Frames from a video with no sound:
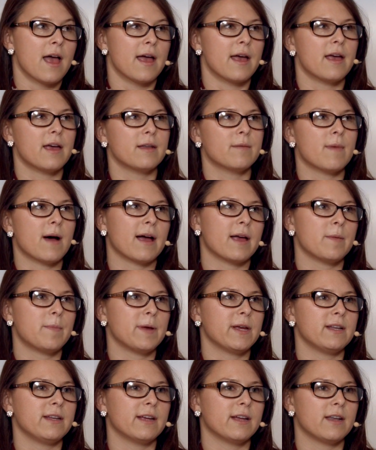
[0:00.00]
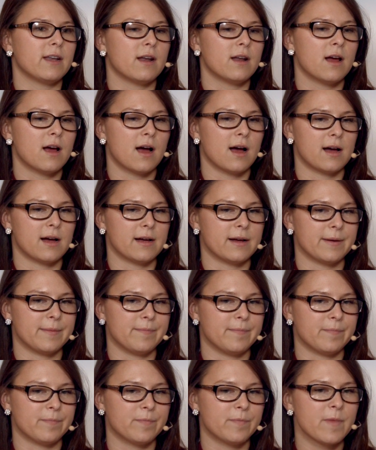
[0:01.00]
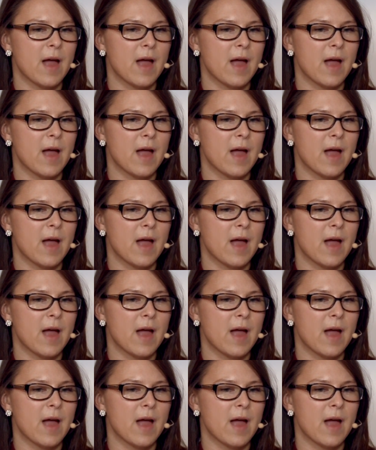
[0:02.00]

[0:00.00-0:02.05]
in my opinion, um,